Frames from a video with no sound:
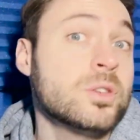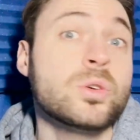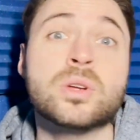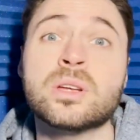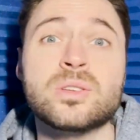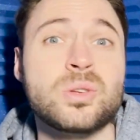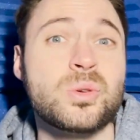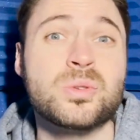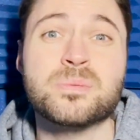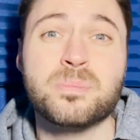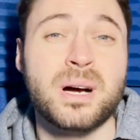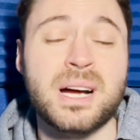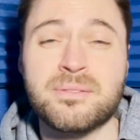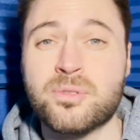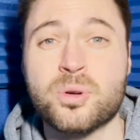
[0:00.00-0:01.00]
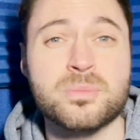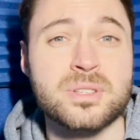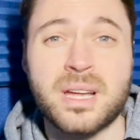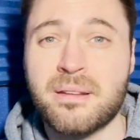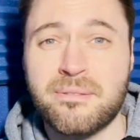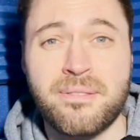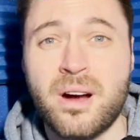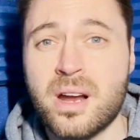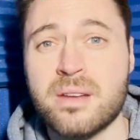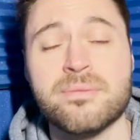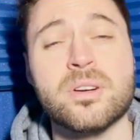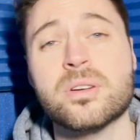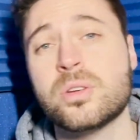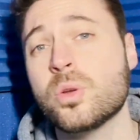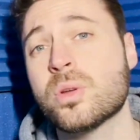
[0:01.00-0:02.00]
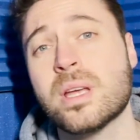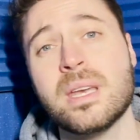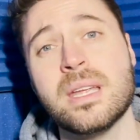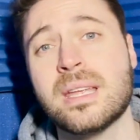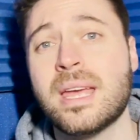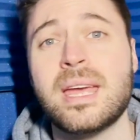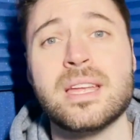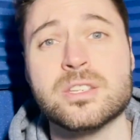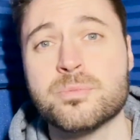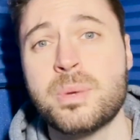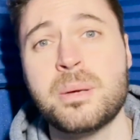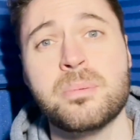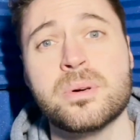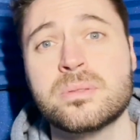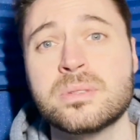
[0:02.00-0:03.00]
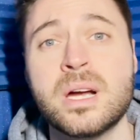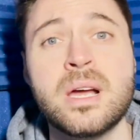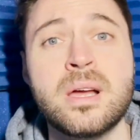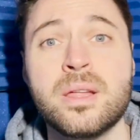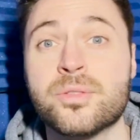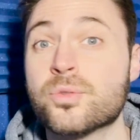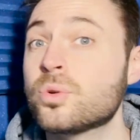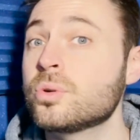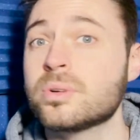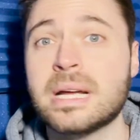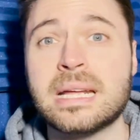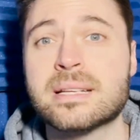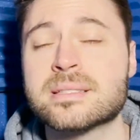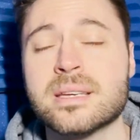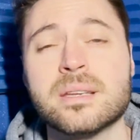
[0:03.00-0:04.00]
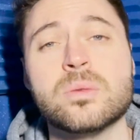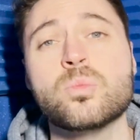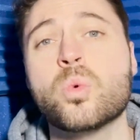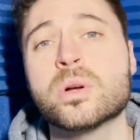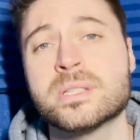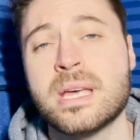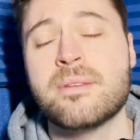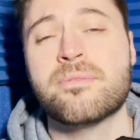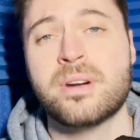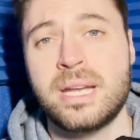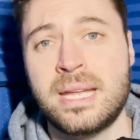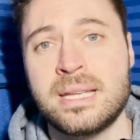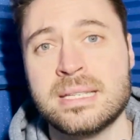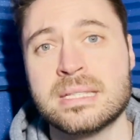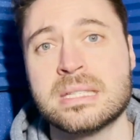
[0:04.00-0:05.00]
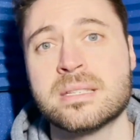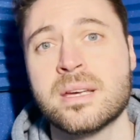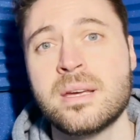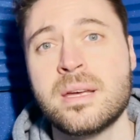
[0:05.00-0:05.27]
You can use platforms like Fiverr, you can engage people through LinkedIn, whatever it is.